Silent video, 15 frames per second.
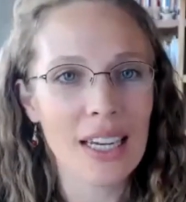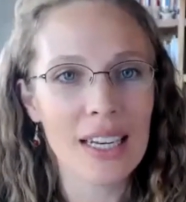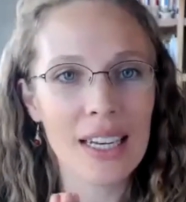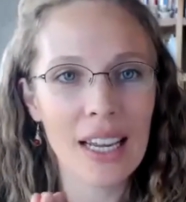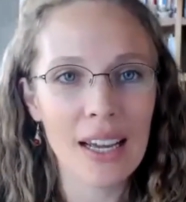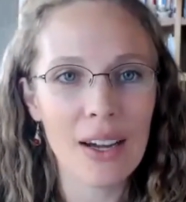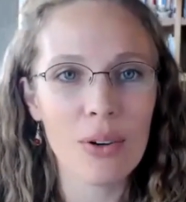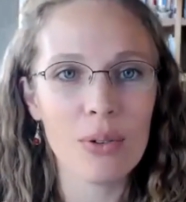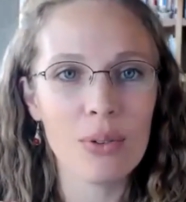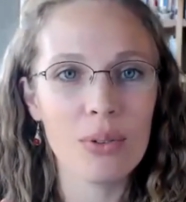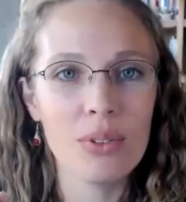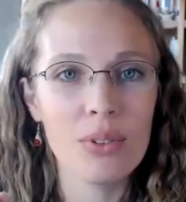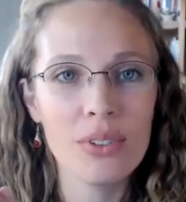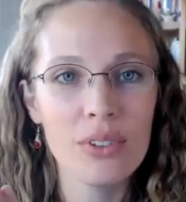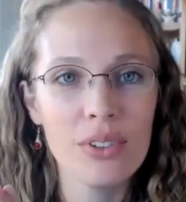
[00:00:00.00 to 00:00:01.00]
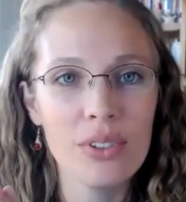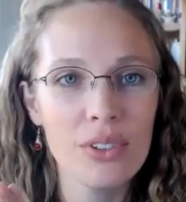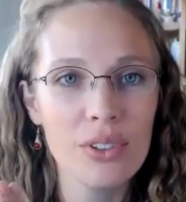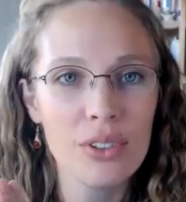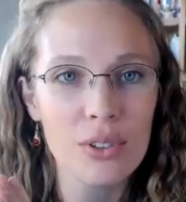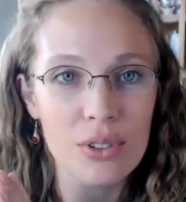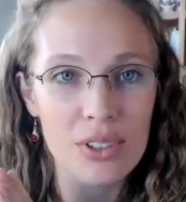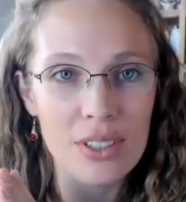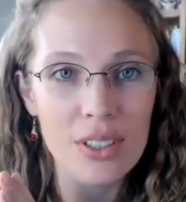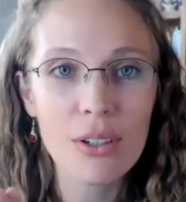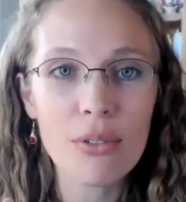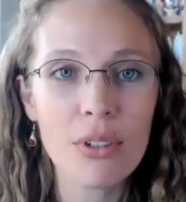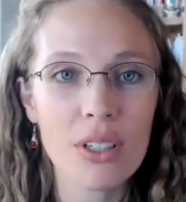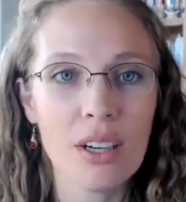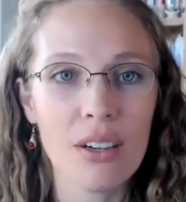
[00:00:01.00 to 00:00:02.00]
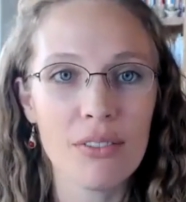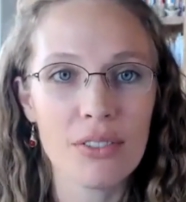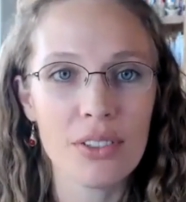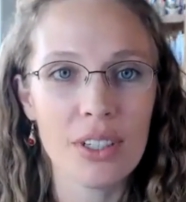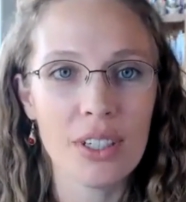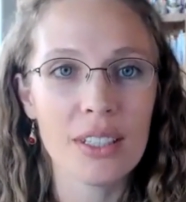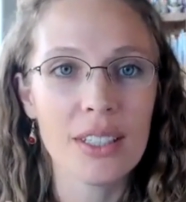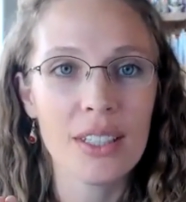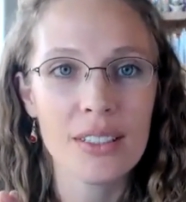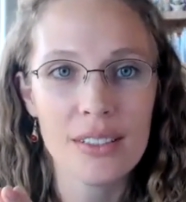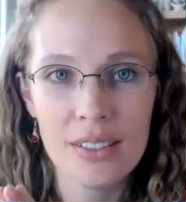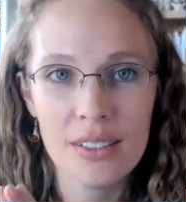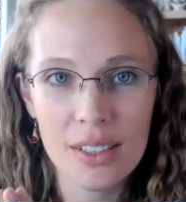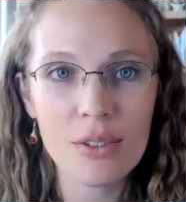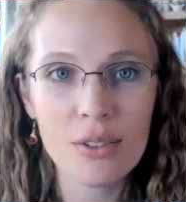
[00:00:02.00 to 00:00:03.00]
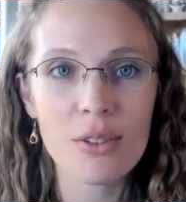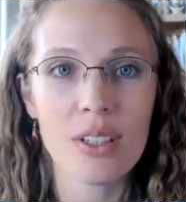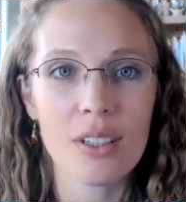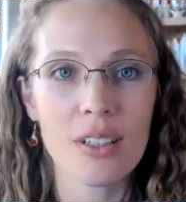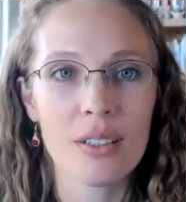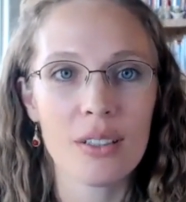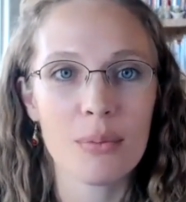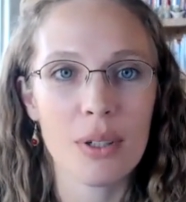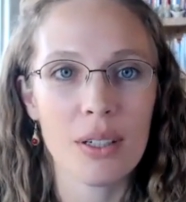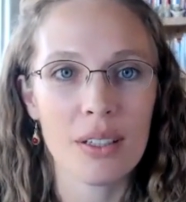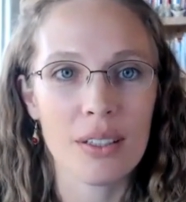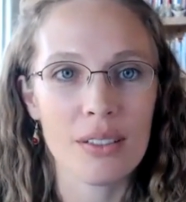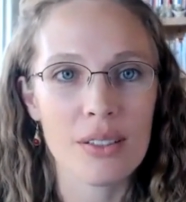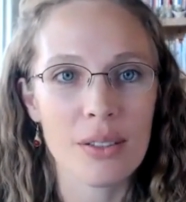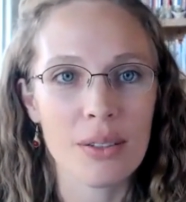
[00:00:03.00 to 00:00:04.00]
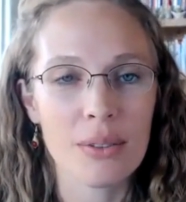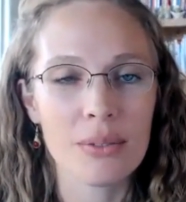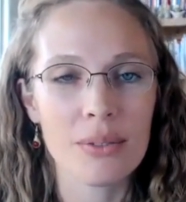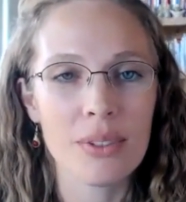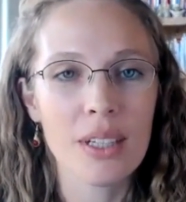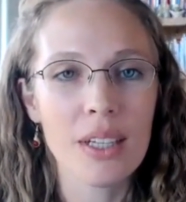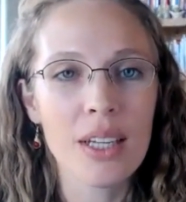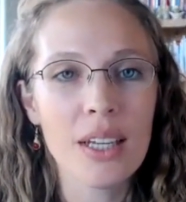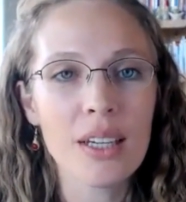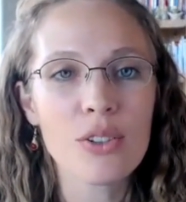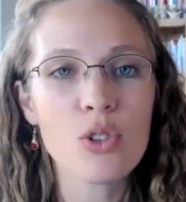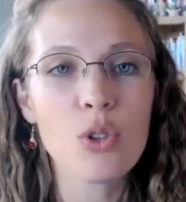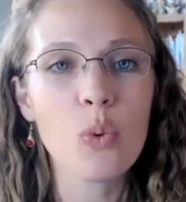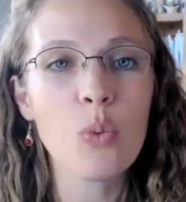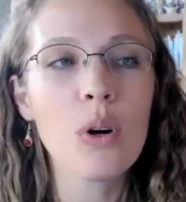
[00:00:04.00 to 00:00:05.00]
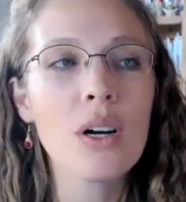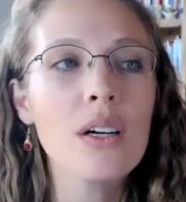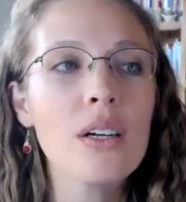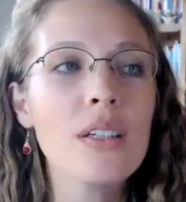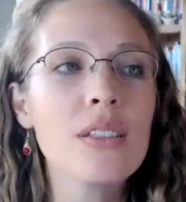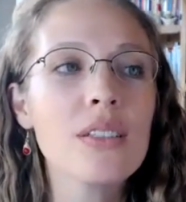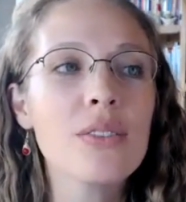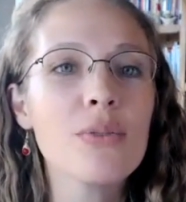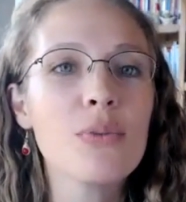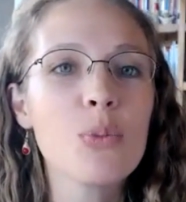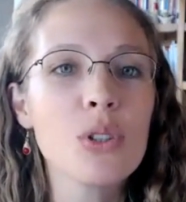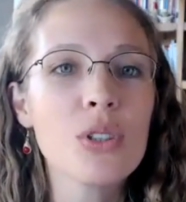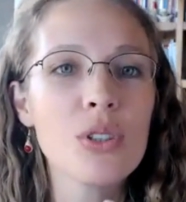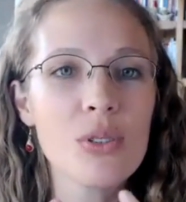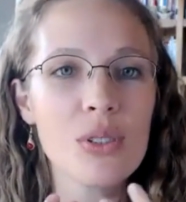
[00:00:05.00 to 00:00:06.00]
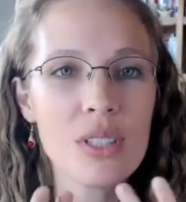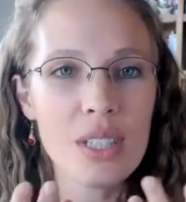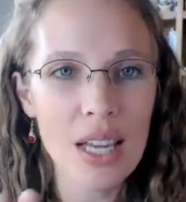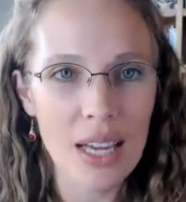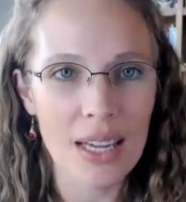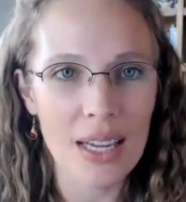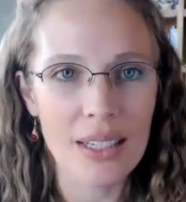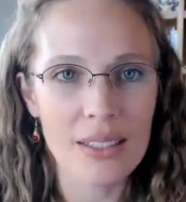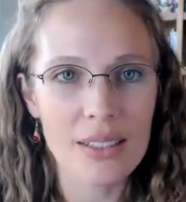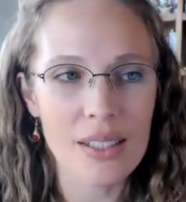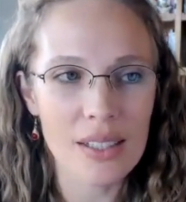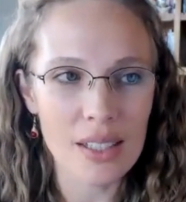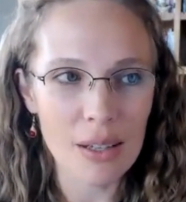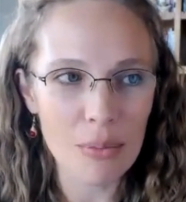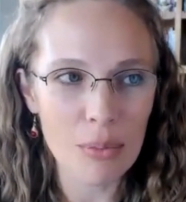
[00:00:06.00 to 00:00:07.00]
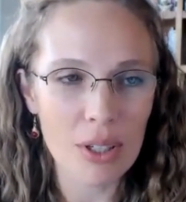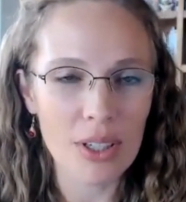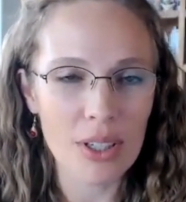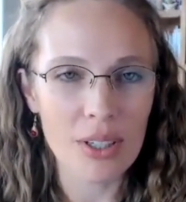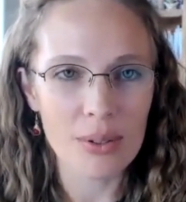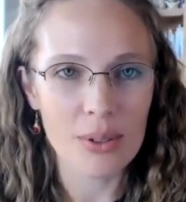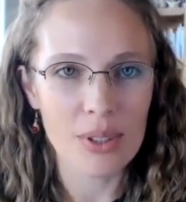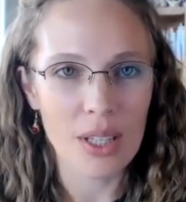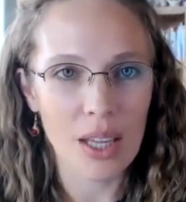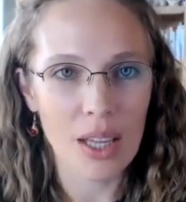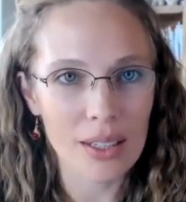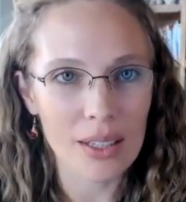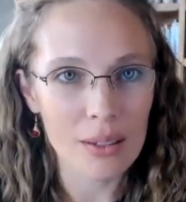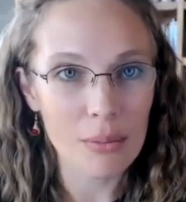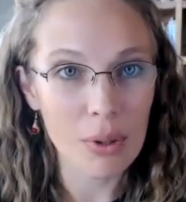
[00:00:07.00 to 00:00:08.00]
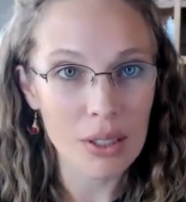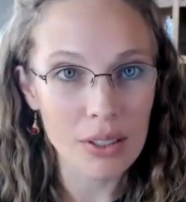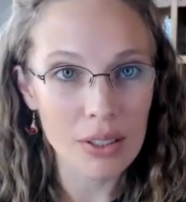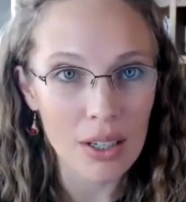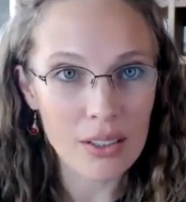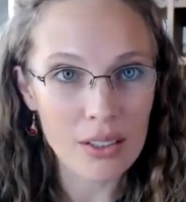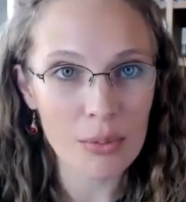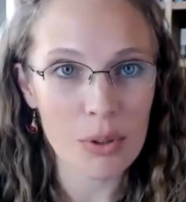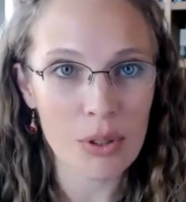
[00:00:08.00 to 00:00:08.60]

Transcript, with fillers: and now you're still recovering and still stuck on prednisone. So what would you say to somebody who's like, my doctor